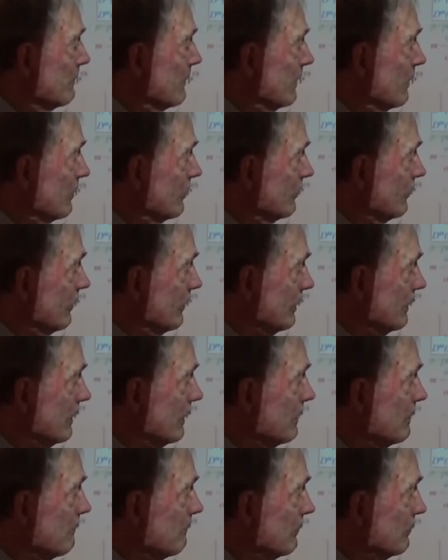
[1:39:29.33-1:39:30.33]
There's the
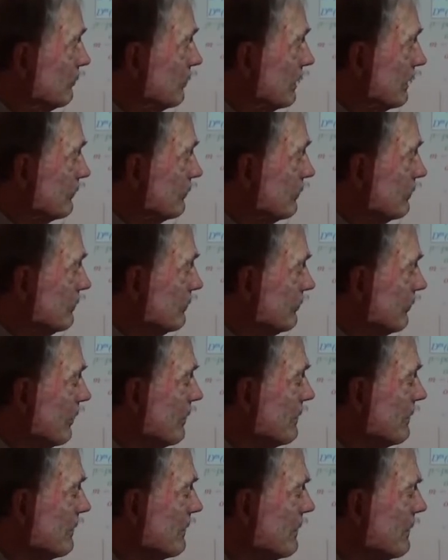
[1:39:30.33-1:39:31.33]
projectors.
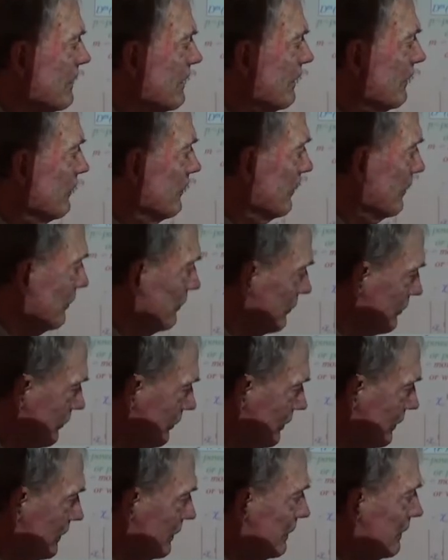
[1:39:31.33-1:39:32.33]
There's
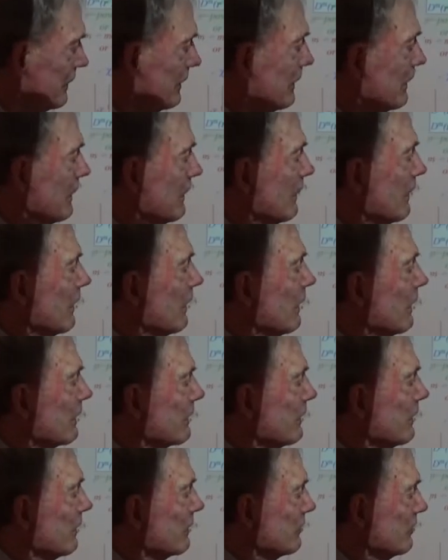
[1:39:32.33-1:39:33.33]
the uh,
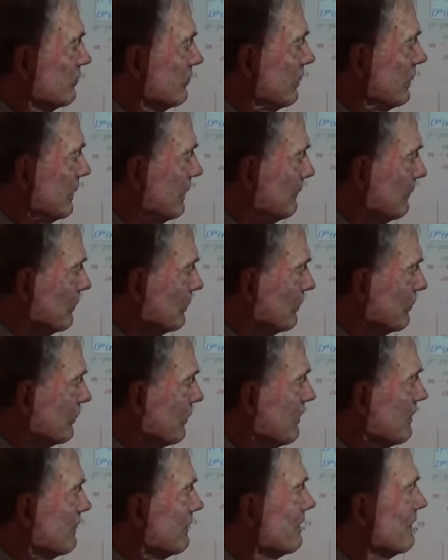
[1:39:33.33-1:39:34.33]
character
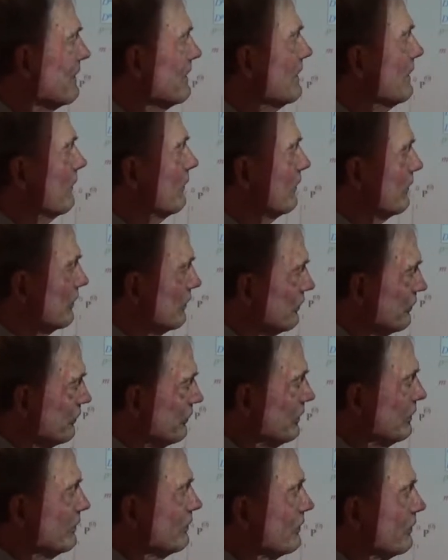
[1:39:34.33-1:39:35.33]
tables. There's
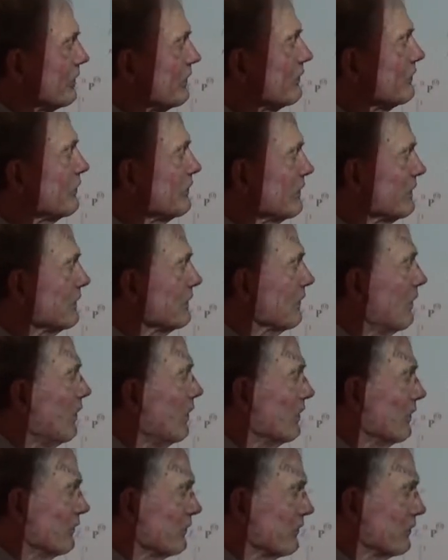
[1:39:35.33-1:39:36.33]
C6 in
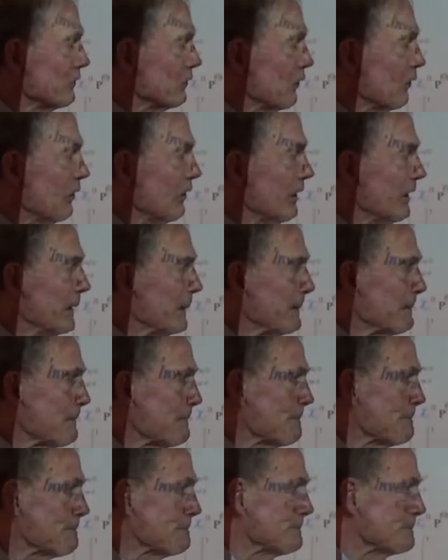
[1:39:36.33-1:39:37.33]
all its glory.
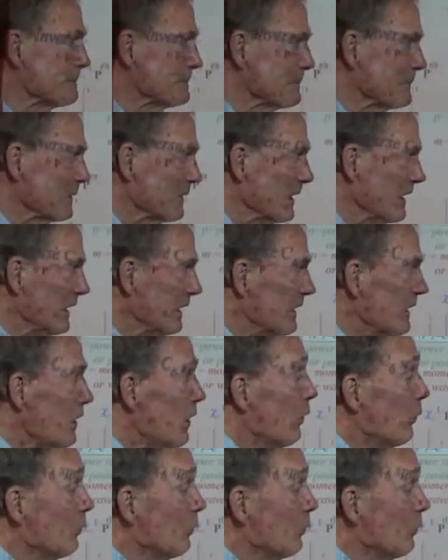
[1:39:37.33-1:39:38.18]
Okay.